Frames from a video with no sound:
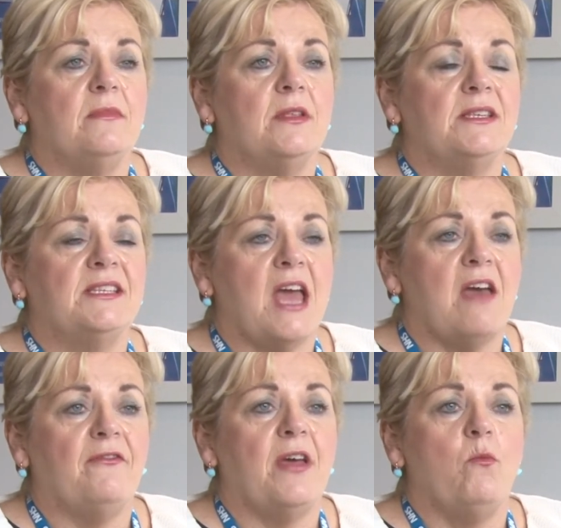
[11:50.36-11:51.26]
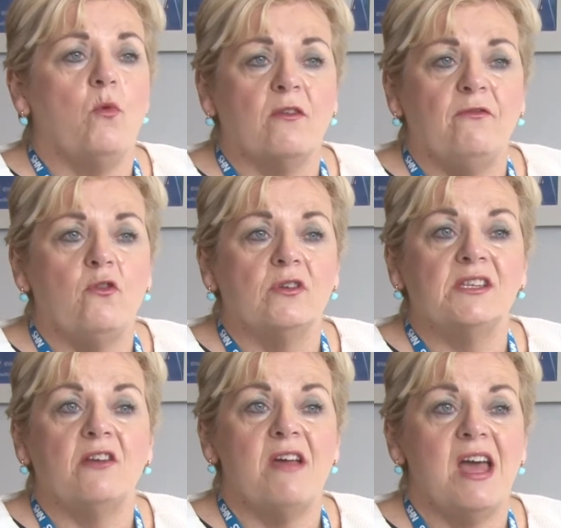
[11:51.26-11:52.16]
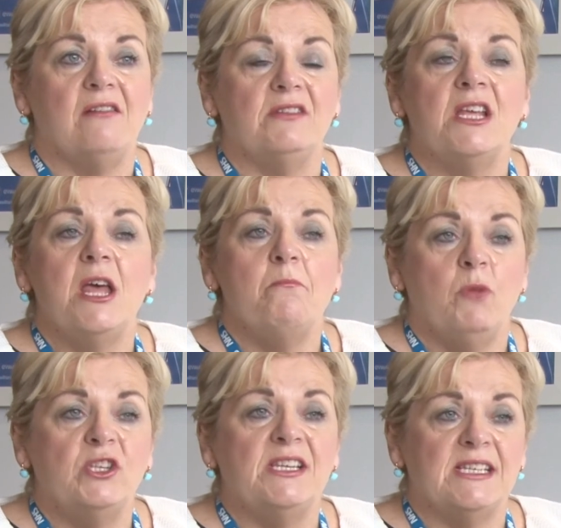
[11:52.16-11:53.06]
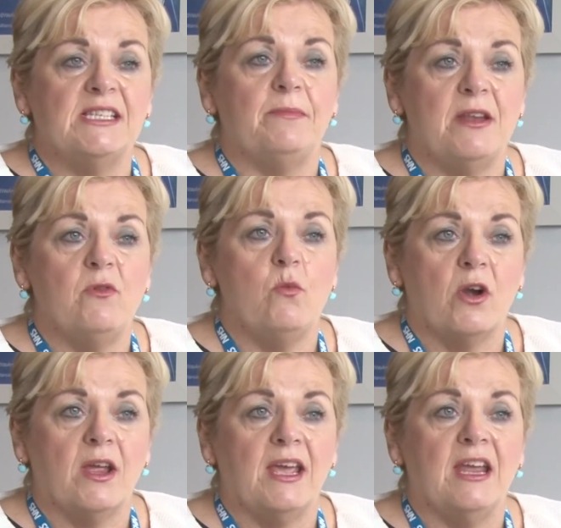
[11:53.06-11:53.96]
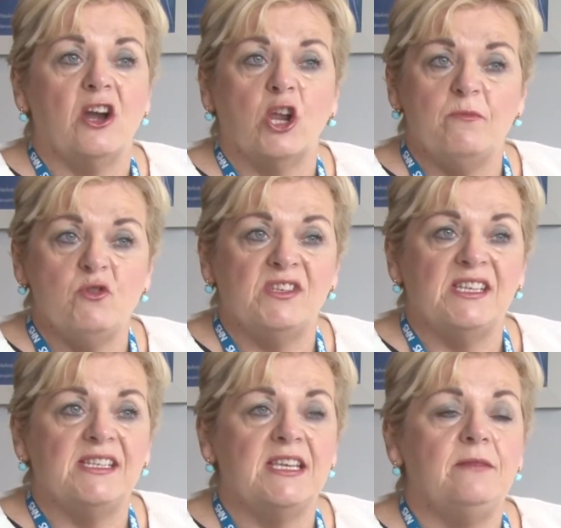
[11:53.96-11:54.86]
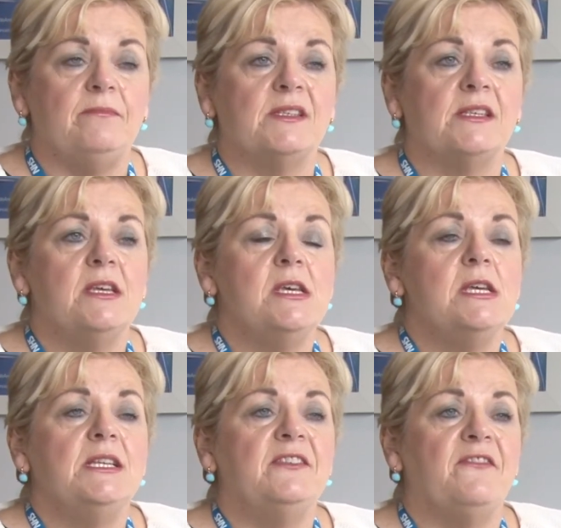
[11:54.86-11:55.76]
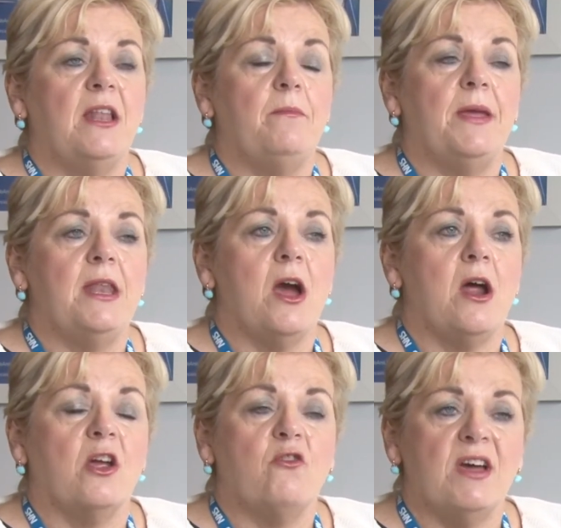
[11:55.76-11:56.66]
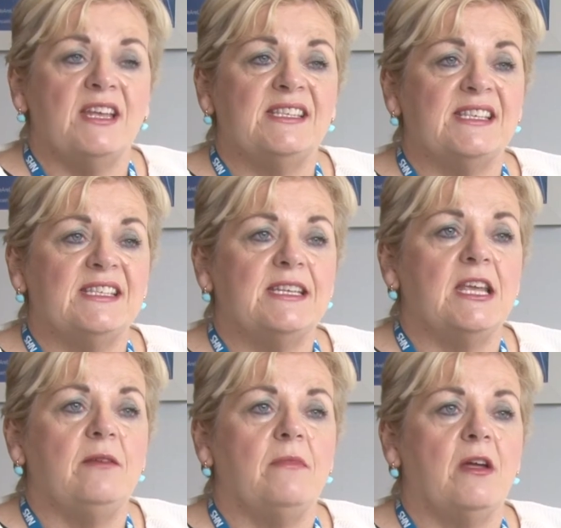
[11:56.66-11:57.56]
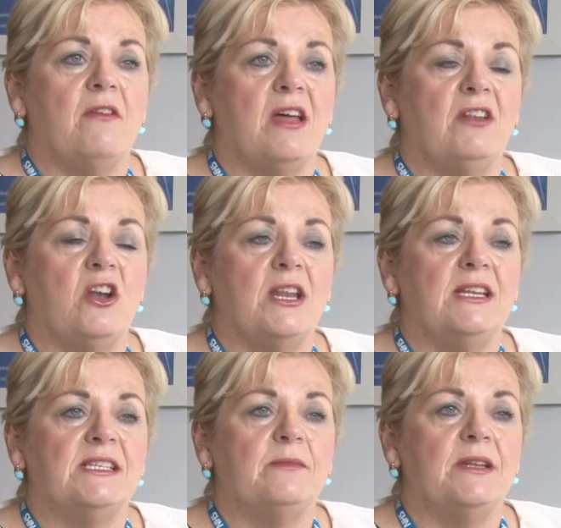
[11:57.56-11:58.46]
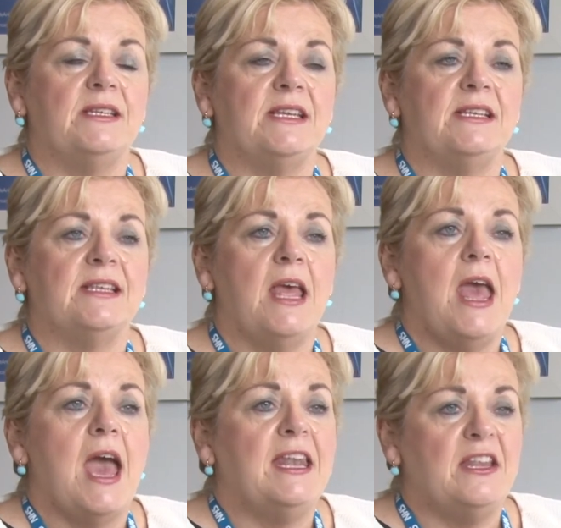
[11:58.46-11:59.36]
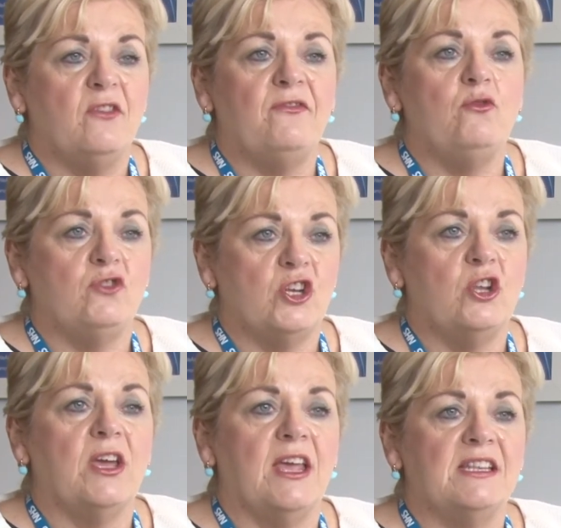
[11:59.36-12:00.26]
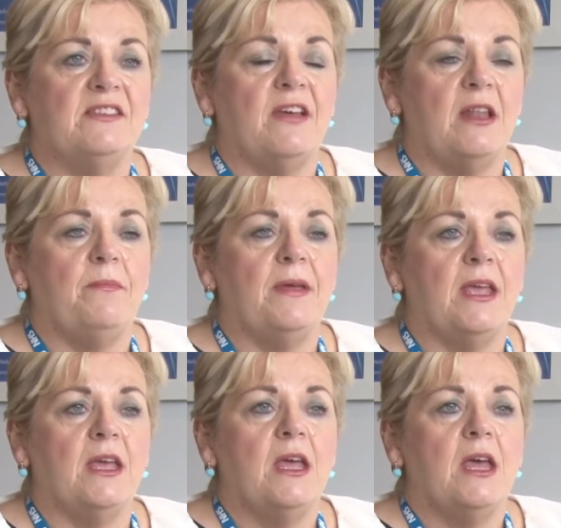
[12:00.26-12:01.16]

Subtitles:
staff and workforce around multidisciplinary working in our community teams, developing our crisis team around learning disabilities, and in the future looking at developing